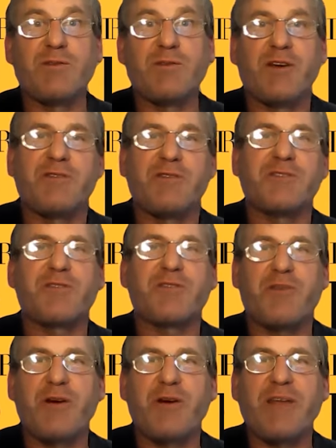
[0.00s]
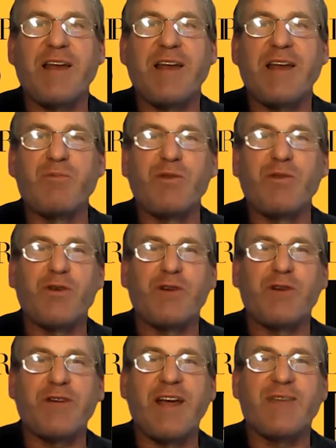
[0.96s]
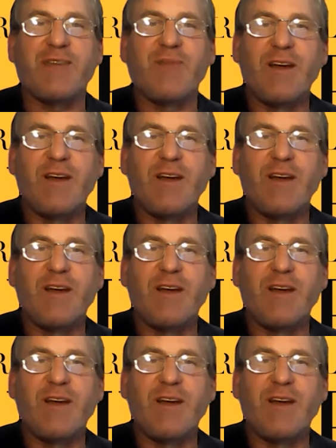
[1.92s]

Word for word: So just throwing that in before I forget,